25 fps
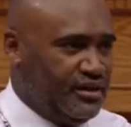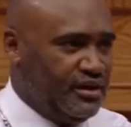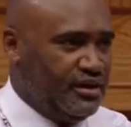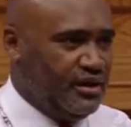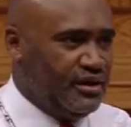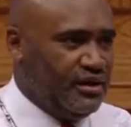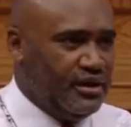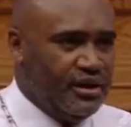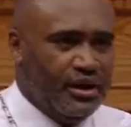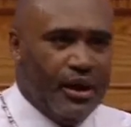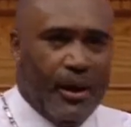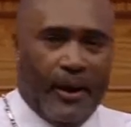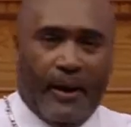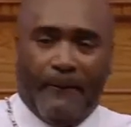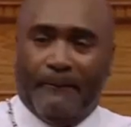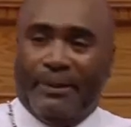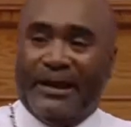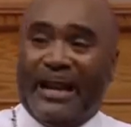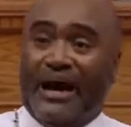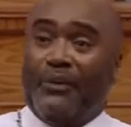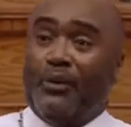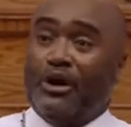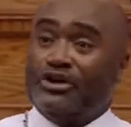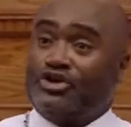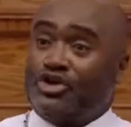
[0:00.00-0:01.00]
But I want you to
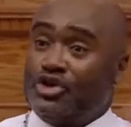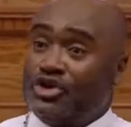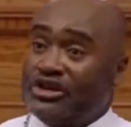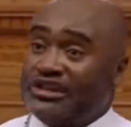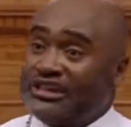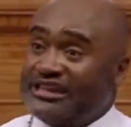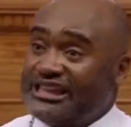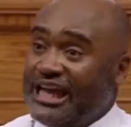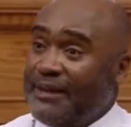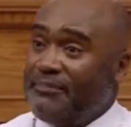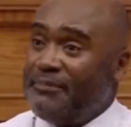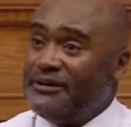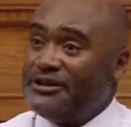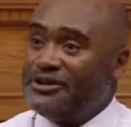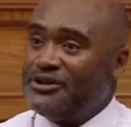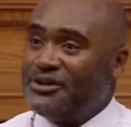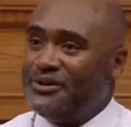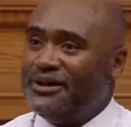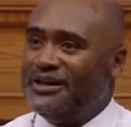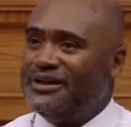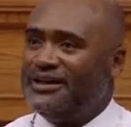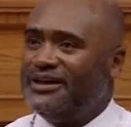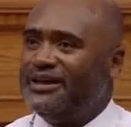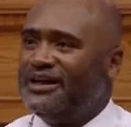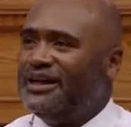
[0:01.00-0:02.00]
step into it
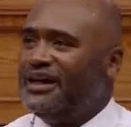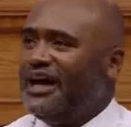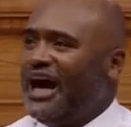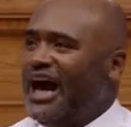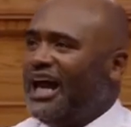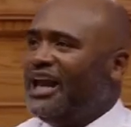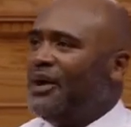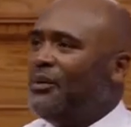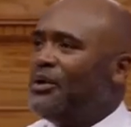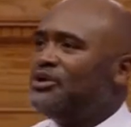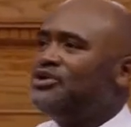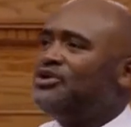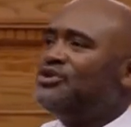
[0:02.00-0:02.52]
and I want you to come